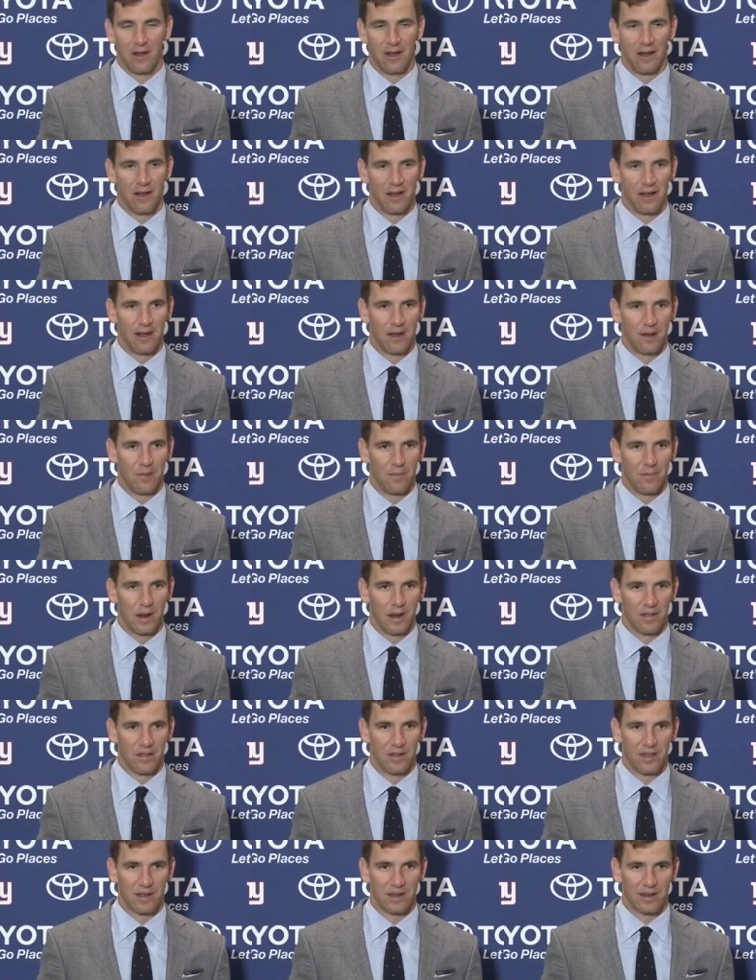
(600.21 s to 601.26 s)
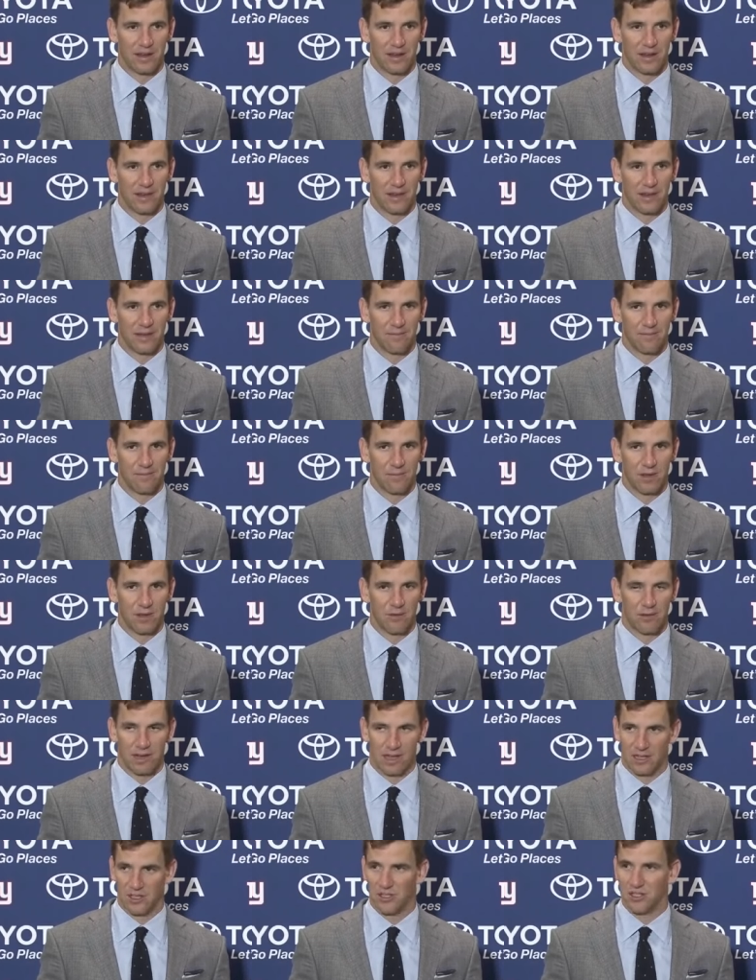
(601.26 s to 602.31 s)
But I think, you know,
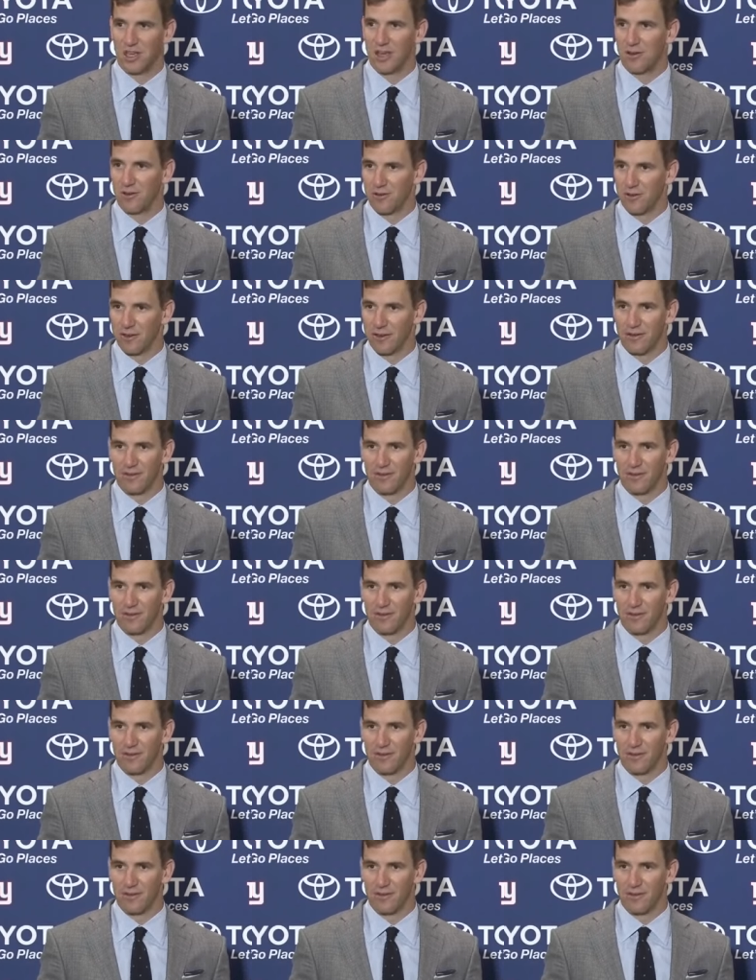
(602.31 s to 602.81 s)
we got settled